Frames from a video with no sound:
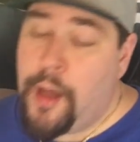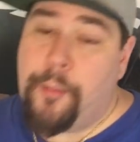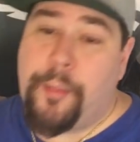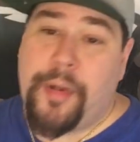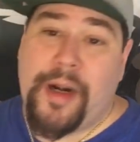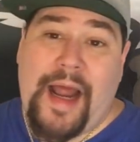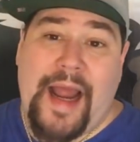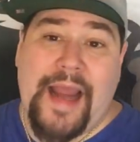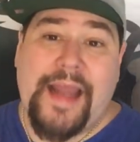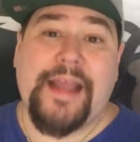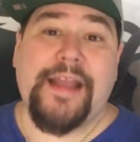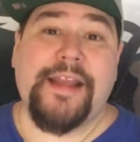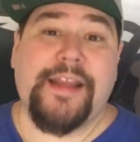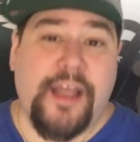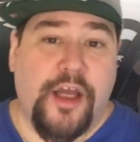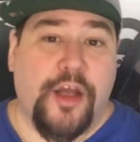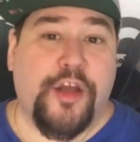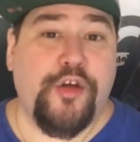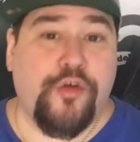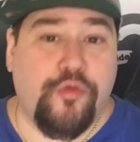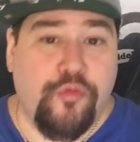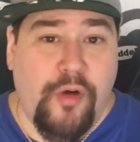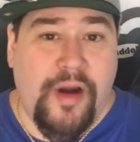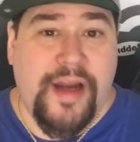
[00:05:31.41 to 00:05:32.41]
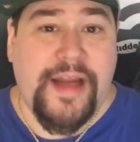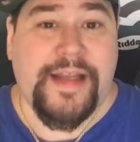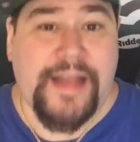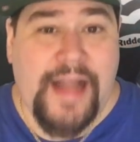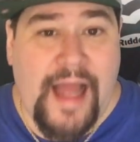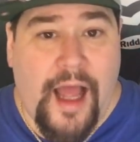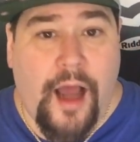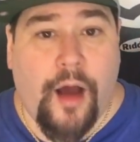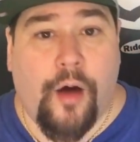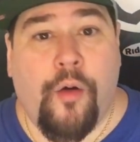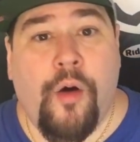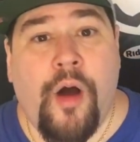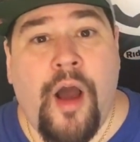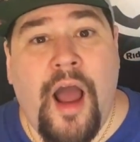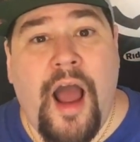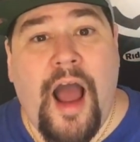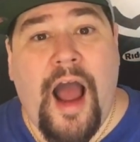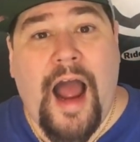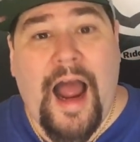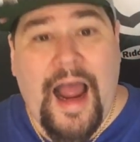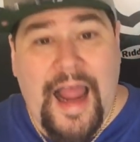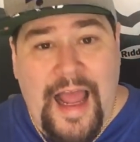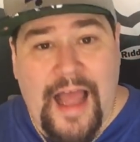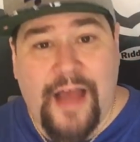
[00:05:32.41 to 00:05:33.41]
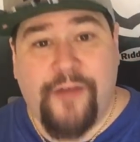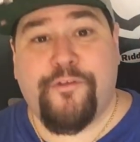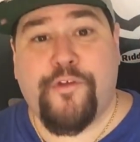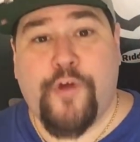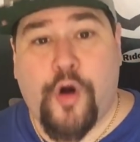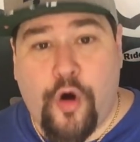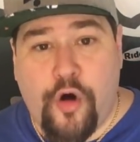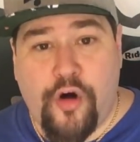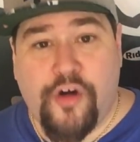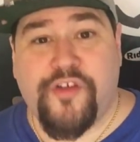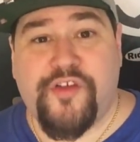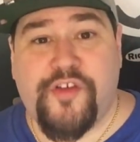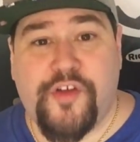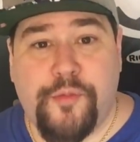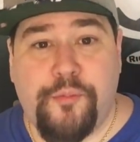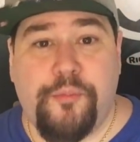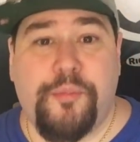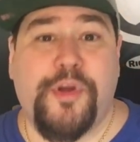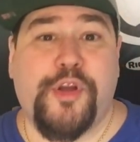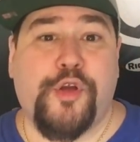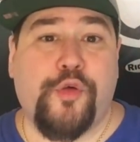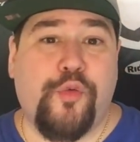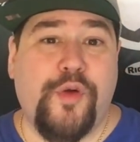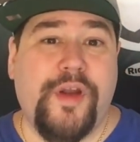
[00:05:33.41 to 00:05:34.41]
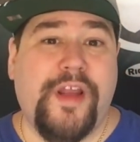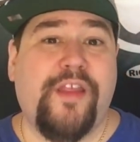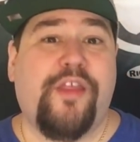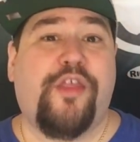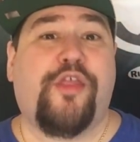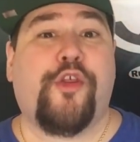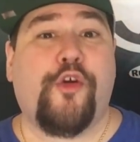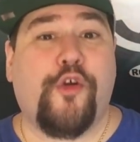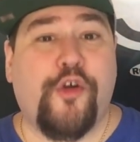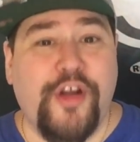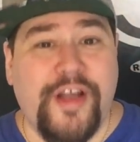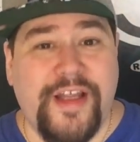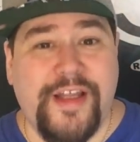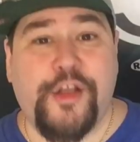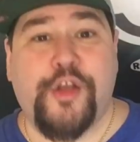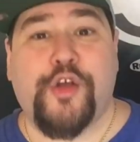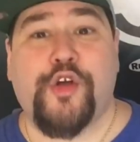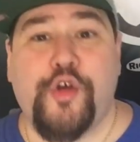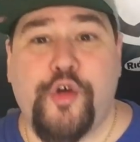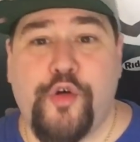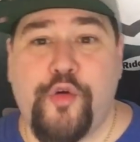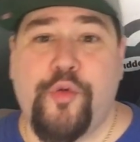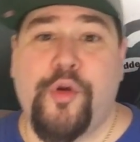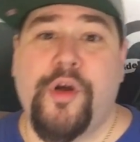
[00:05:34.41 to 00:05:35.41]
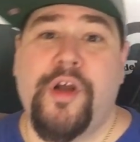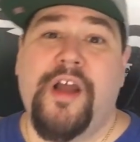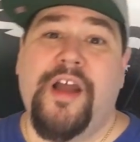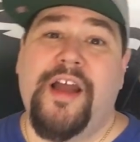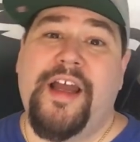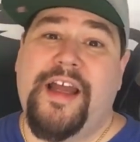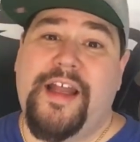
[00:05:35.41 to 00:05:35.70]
But I can tell you right now, I have Carson between 32